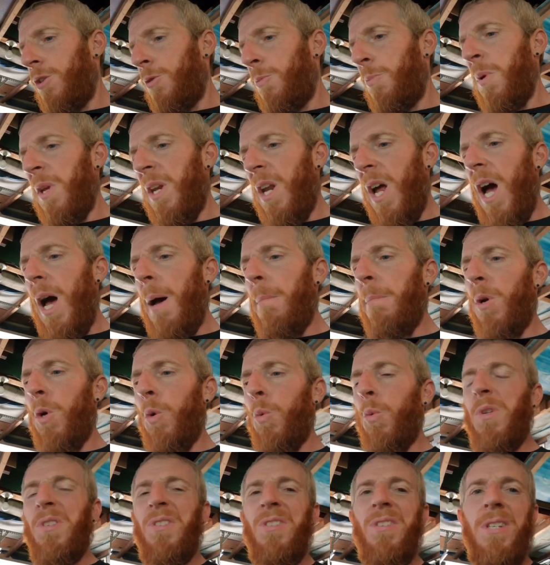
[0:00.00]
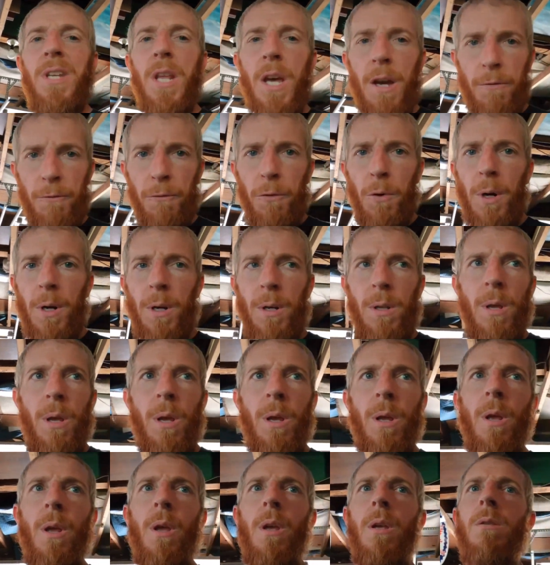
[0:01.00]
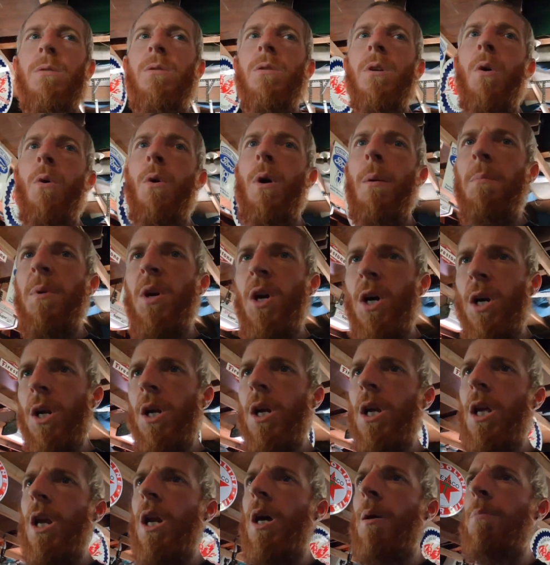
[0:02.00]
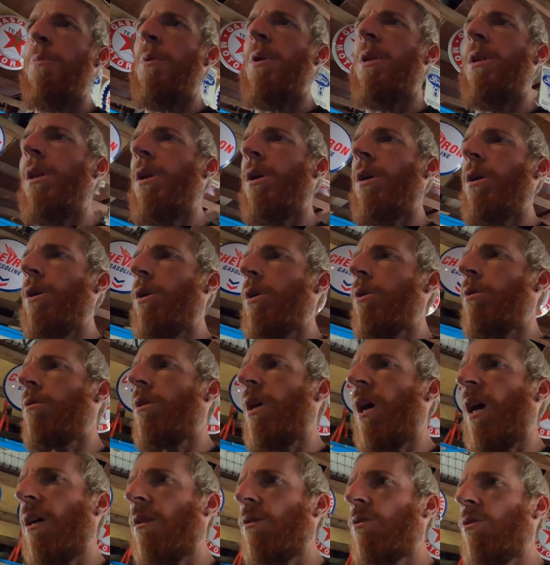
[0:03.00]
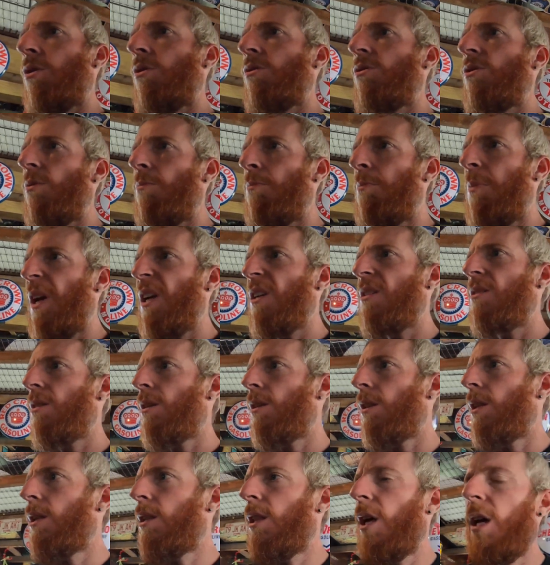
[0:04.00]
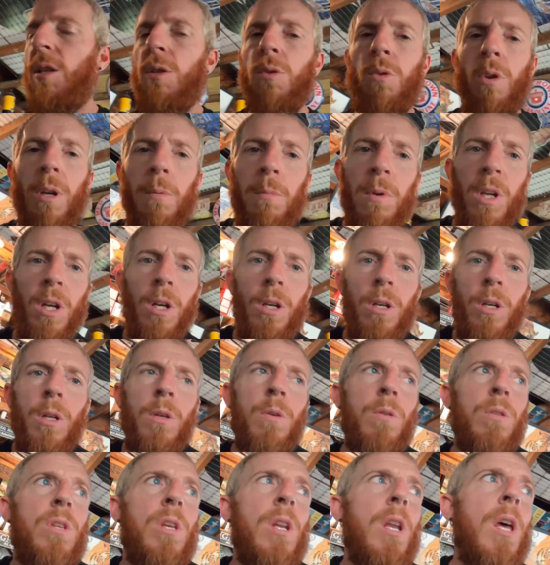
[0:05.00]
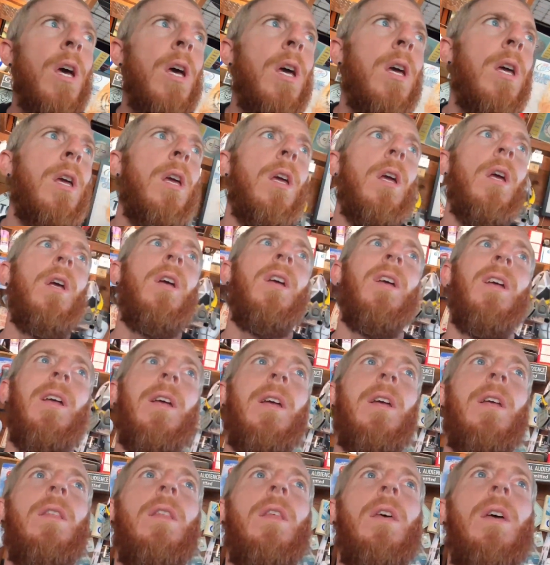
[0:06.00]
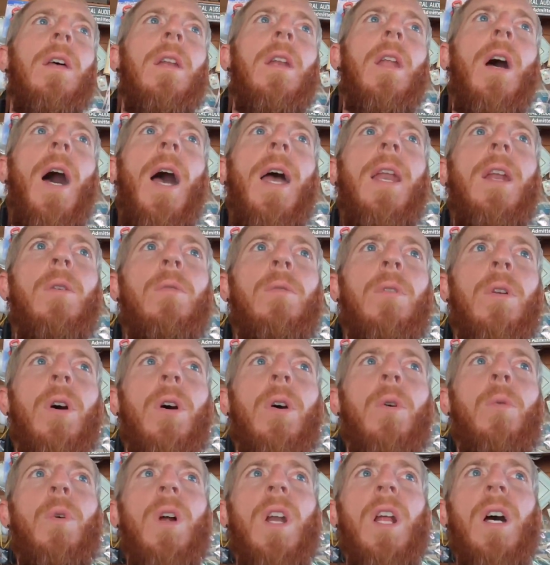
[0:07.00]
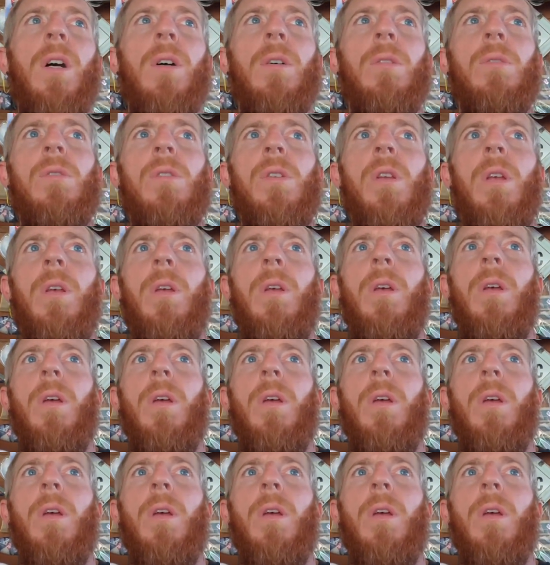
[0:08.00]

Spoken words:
speedometer was different. So I'm gonna get up in there and do that too. So basically that's what I'm gonna do today. And then I don't know what else